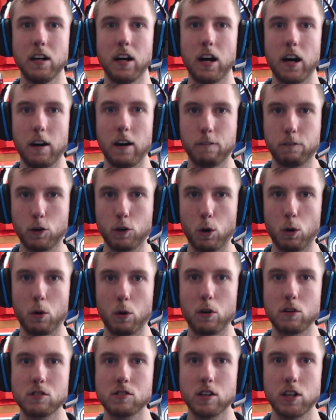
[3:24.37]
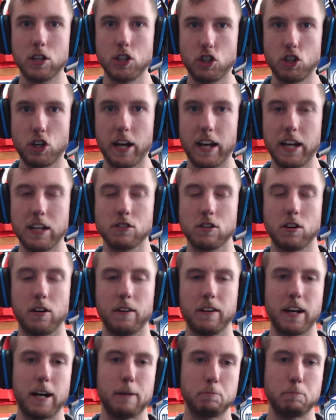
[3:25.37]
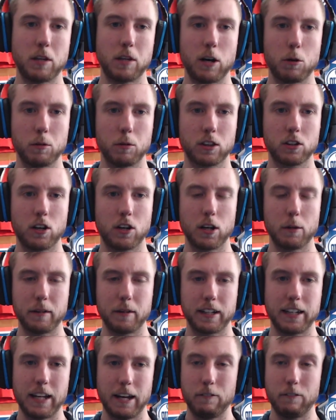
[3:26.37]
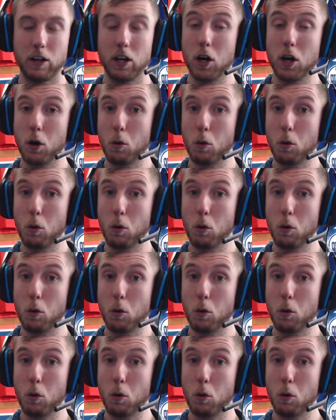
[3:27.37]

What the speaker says: of course, Chiasson up there with Connor McDavid.